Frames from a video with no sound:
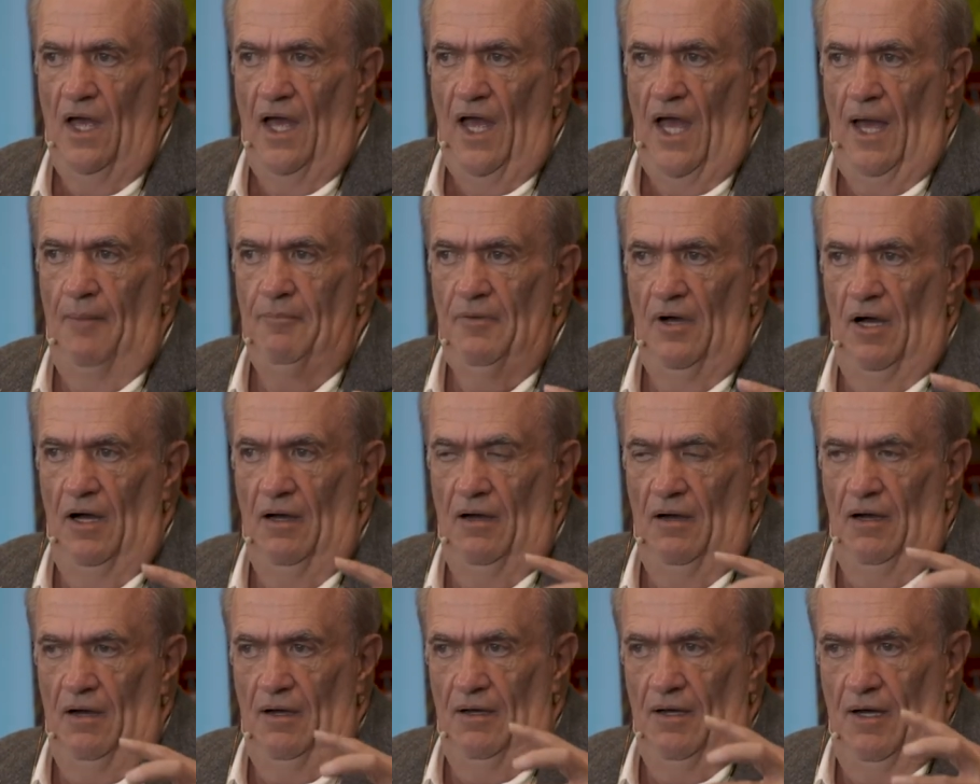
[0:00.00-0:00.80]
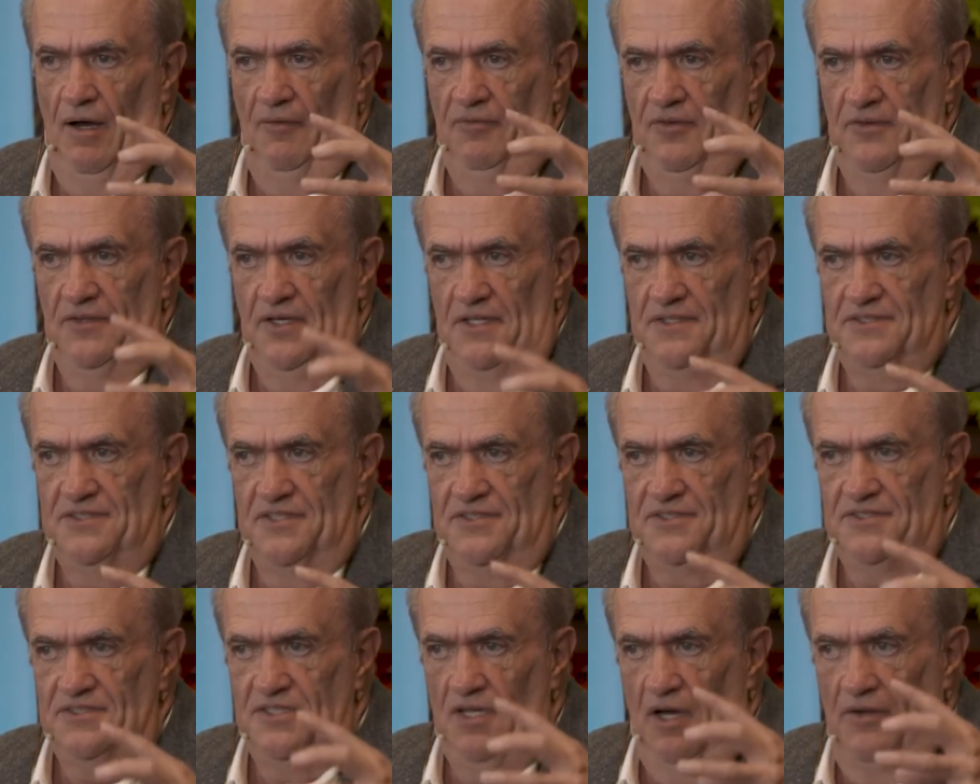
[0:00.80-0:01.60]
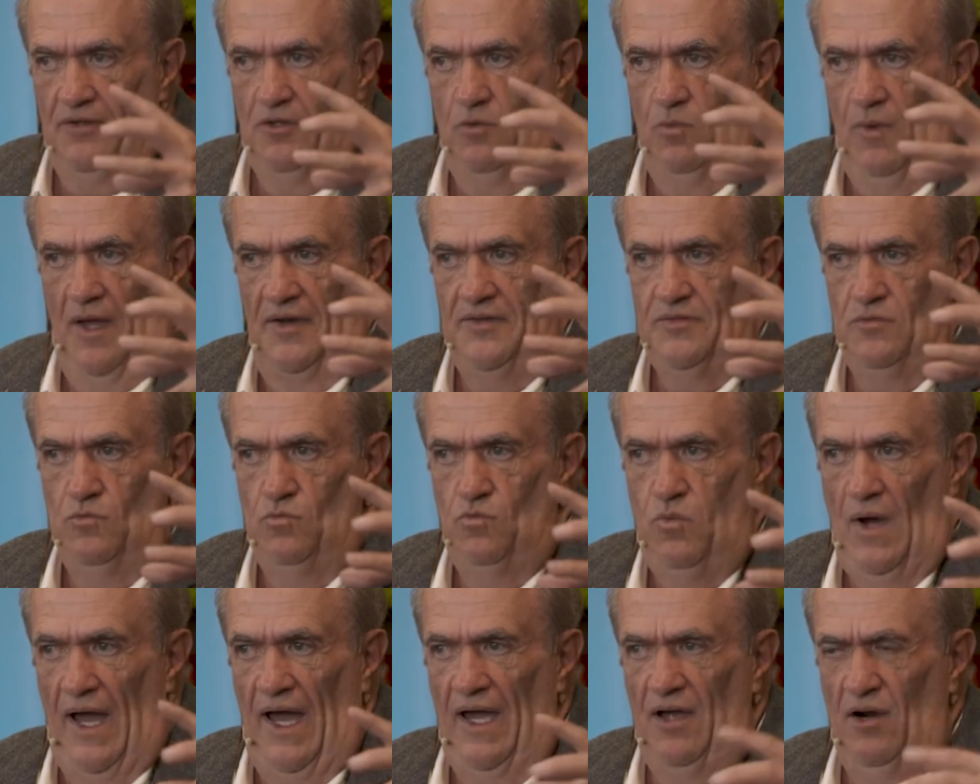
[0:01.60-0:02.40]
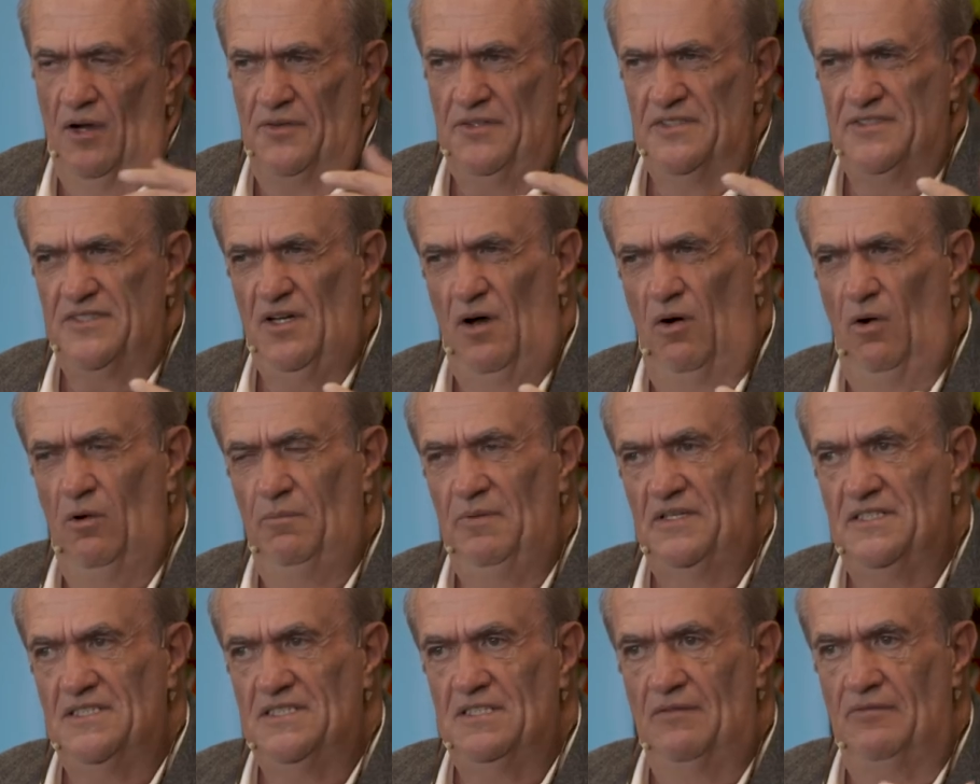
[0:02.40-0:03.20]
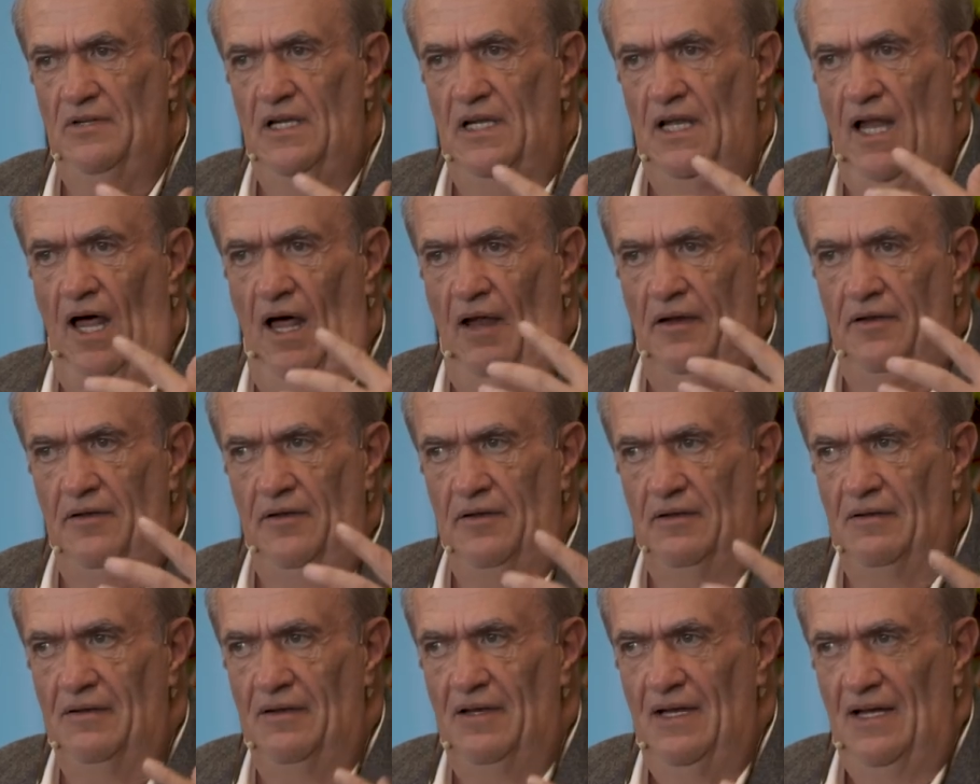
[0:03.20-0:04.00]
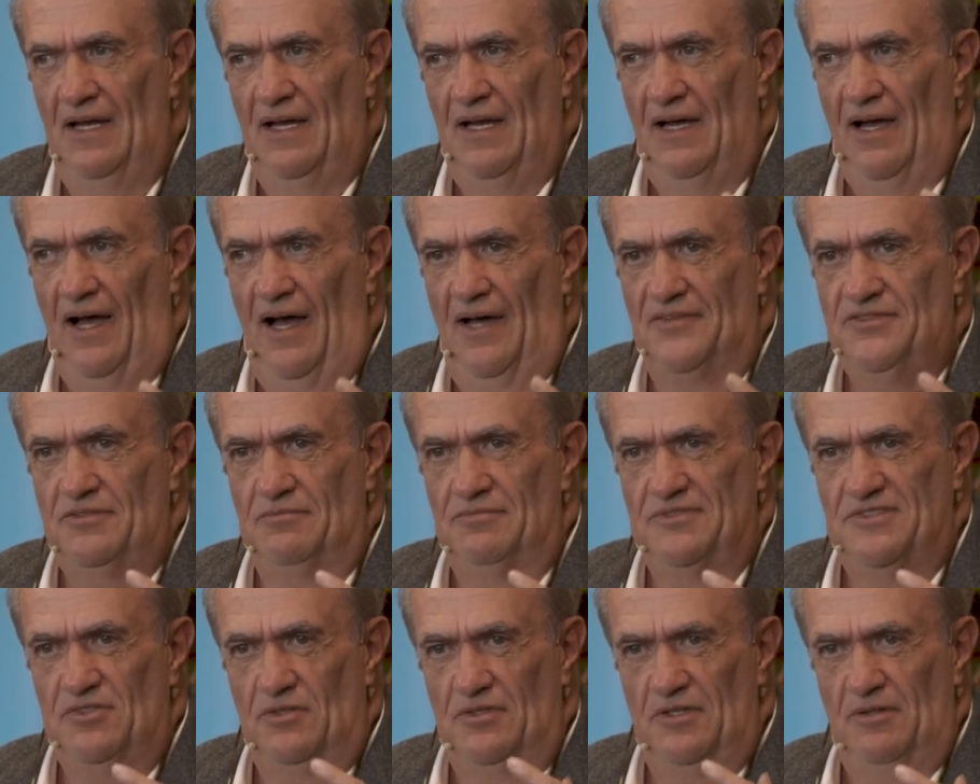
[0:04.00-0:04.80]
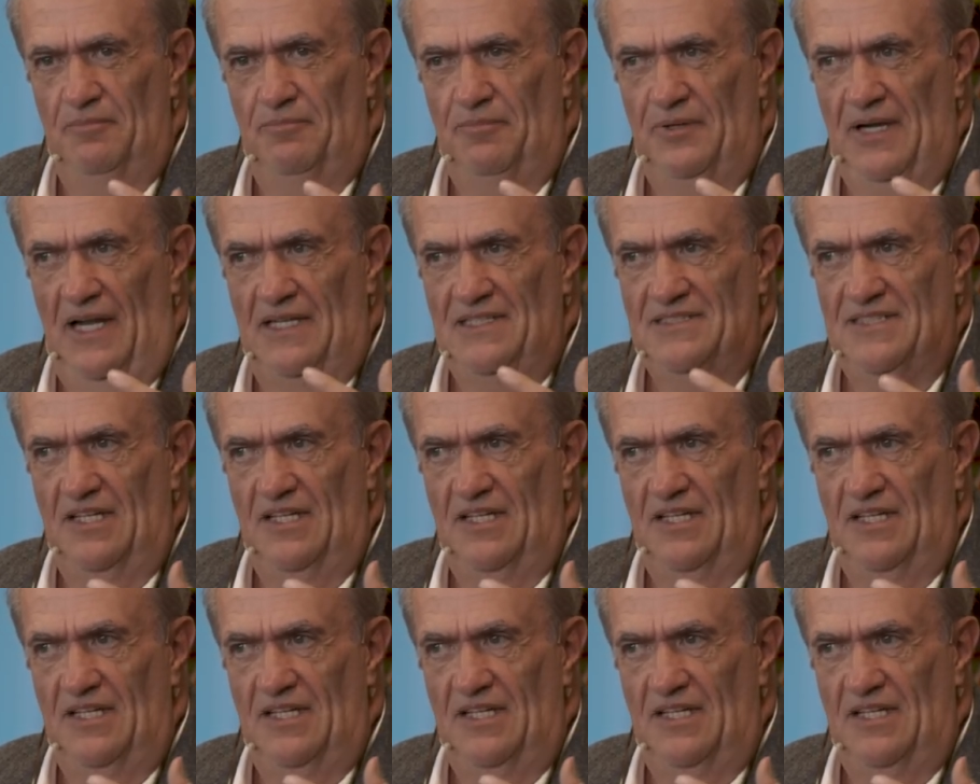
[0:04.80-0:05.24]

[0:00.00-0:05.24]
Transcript: And um, often there's the son who went away, or there's the whole business of London as a sort of place